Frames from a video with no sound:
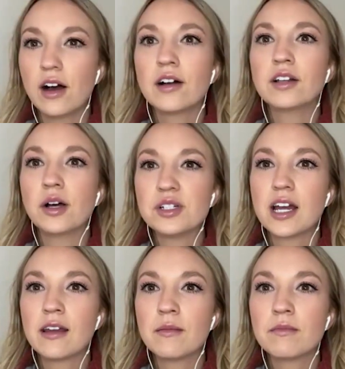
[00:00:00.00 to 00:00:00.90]
alone
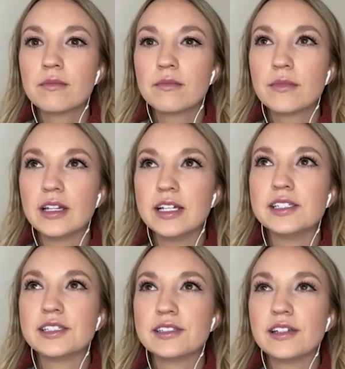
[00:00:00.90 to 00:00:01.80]
time
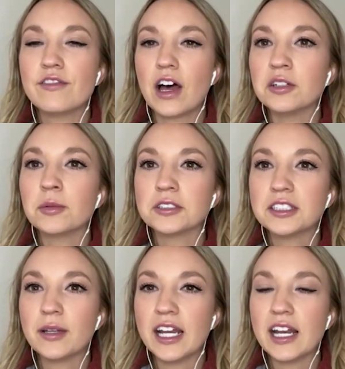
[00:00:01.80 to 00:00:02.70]
is invaluable
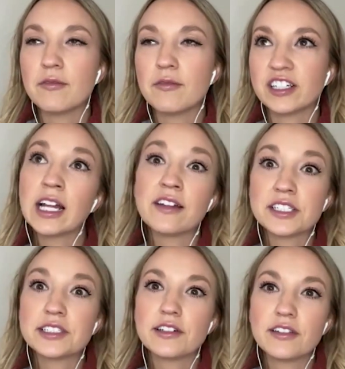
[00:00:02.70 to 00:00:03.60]
to me. And I
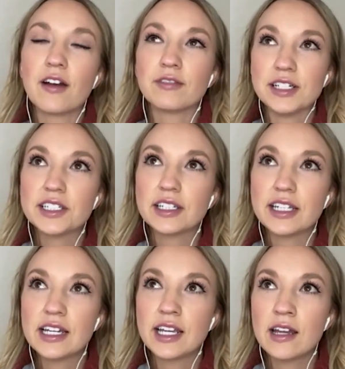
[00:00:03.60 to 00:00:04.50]
realized that
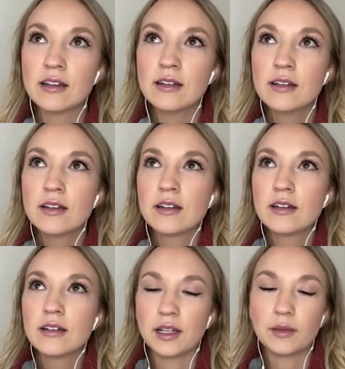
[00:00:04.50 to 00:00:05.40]
recently again,
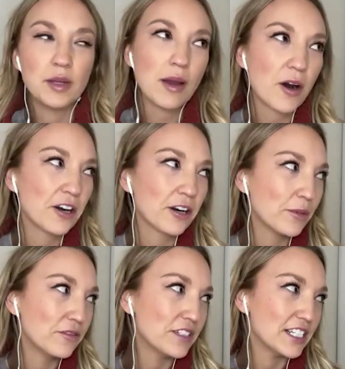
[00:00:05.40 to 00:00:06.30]
like me and my boyfriend
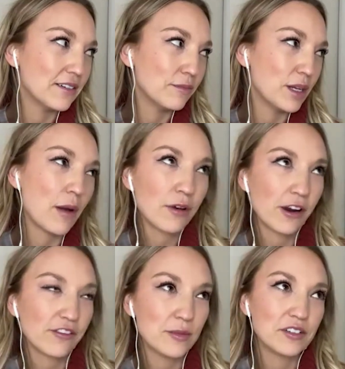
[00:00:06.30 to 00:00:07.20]
moved
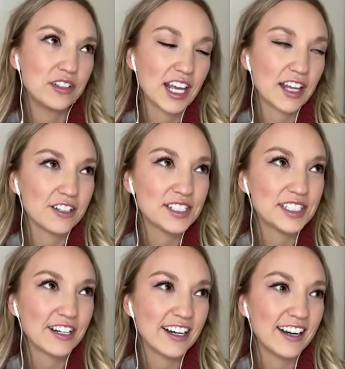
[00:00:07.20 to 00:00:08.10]
in together this
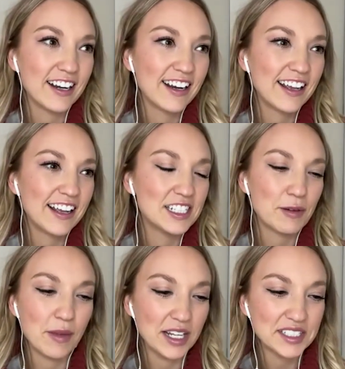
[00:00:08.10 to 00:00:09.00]
year, and it's
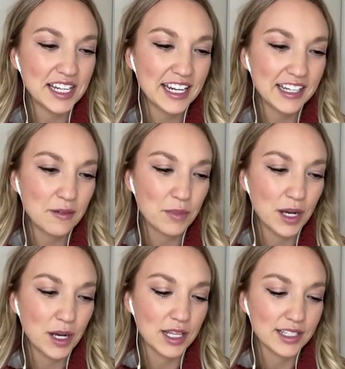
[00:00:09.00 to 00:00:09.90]
been amazing.
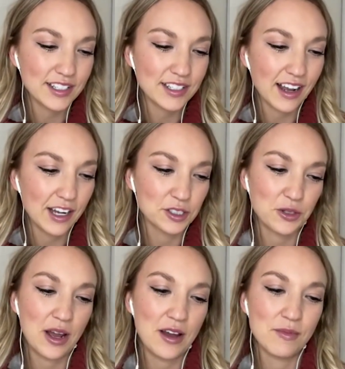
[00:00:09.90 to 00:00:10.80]
But I
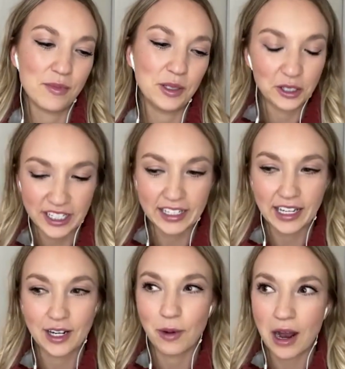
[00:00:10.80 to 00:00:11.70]
also am learning again,
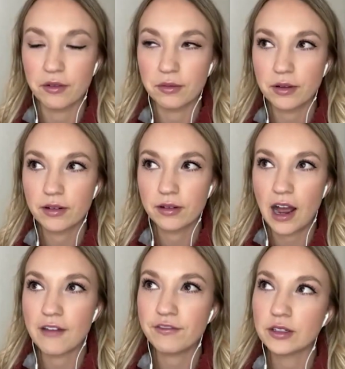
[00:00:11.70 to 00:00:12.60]
like, wow,
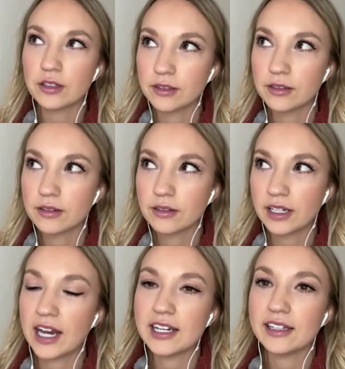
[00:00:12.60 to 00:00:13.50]
I feel
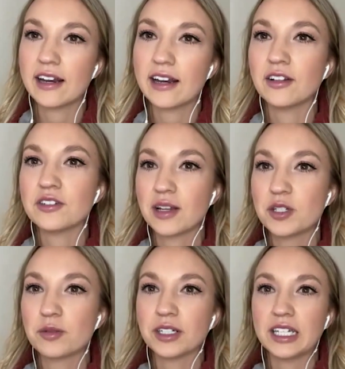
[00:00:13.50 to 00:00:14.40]
like I need that alone time
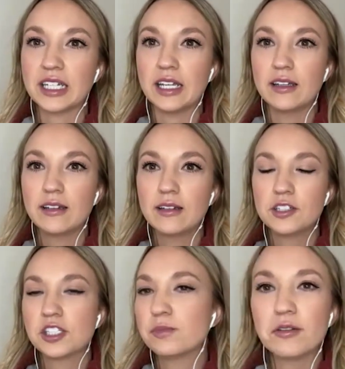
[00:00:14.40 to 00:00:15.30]
to really
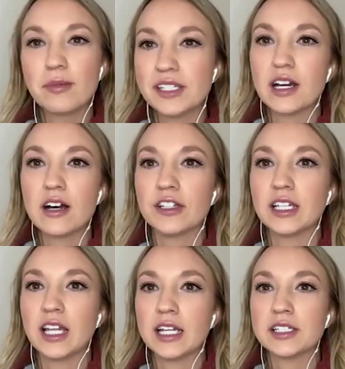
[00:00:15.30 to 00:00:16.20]
just be with myself
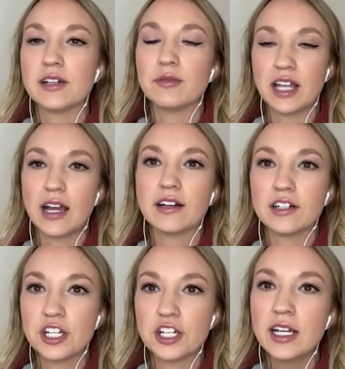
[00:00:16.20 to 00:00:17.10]
and like sit with that
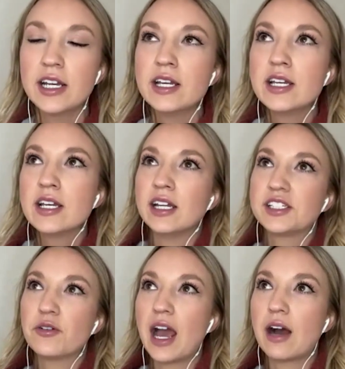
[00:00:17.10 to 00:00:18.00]
energy. And
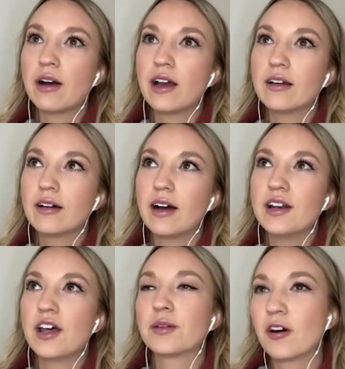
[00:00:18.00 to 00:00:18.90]
so now
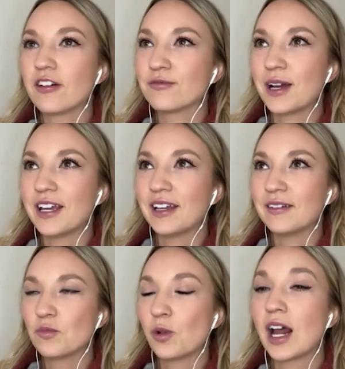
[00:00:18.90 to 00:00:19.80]
another part of
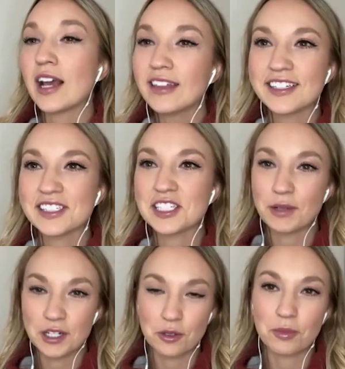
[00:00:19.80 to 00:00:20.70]
what I think is a
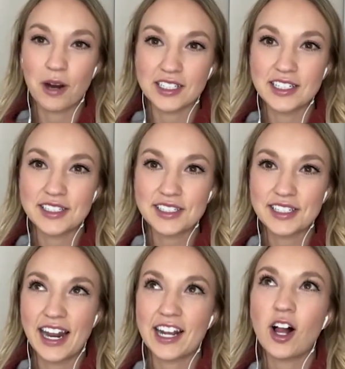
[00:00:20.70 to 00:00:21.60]
spiritual practice,
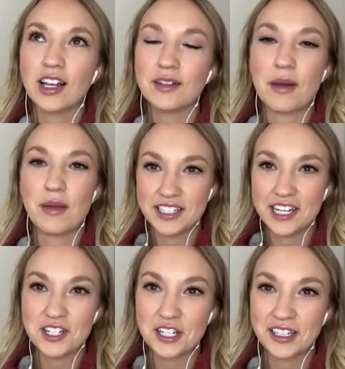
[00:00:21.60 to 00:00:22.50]
and I call it my
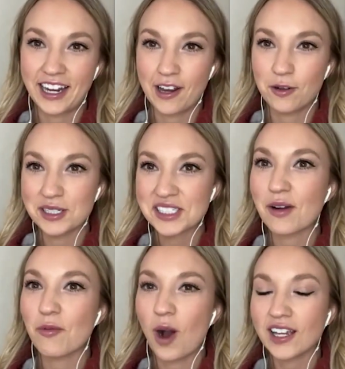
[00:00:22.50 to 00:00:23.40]
meditation. Like I always
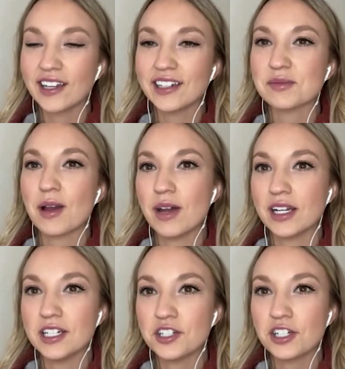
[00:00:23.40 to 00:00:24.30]
say, walking is my
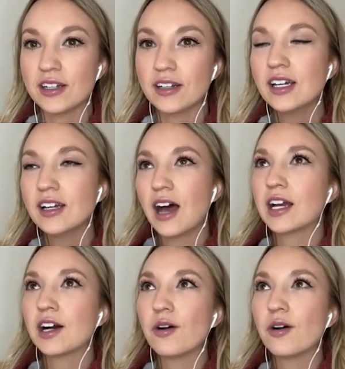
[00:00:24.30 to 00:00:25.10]
meditation. I